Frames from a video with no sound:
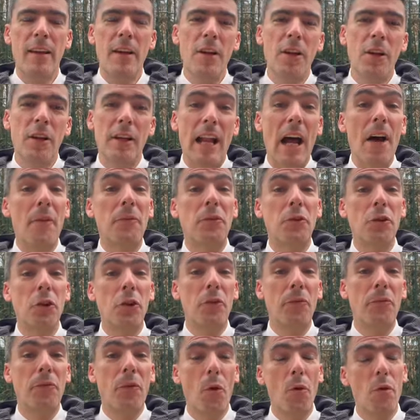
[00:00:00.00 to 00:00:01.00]
Good
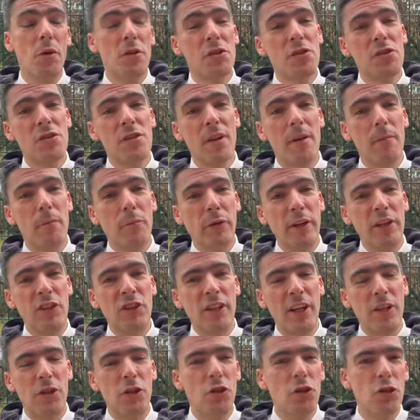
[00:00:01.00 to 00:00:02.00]
afternoon, folks.
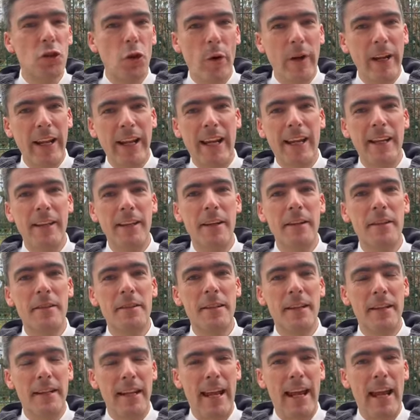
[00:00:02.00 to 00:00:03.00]
Appreciate you joining in
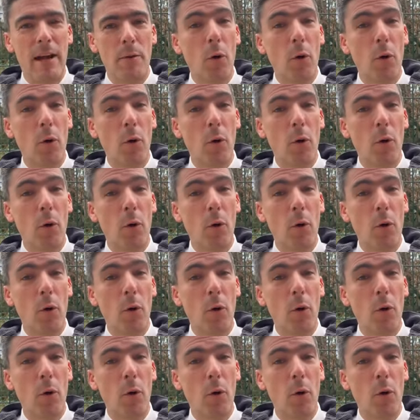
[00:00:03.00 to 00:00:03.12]
today.